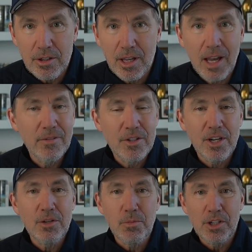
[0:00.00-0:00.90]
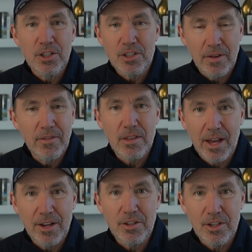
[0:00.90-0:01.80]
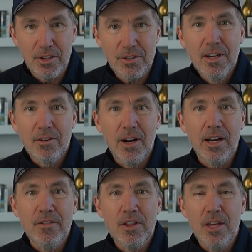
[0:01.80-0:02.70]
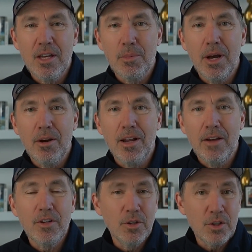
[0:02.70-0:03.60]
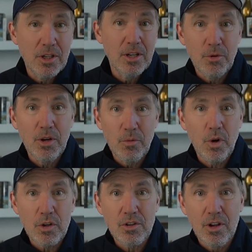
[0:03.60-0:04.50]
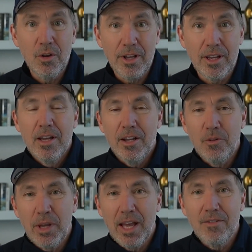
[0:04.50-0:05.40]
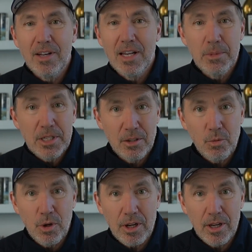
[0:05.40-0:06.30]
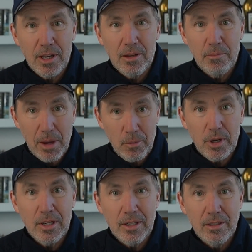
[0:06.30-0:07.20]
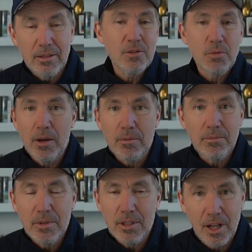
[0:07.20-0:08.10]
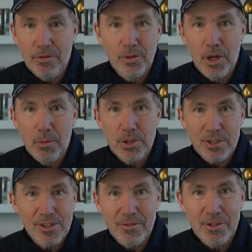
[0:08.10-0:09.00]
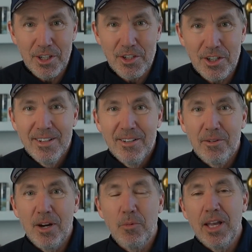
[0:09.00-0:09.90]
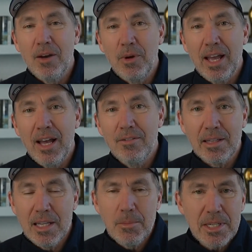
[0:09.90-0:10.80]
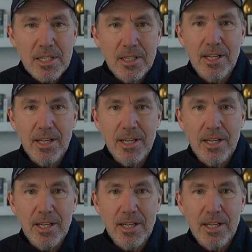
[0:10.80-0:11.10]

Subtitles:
they haven't changed much in 70,000 years, right? If you think about evolution, it works slowly. And we have limited working memory. That's why telephone numbers are 7 digits, right? We have limited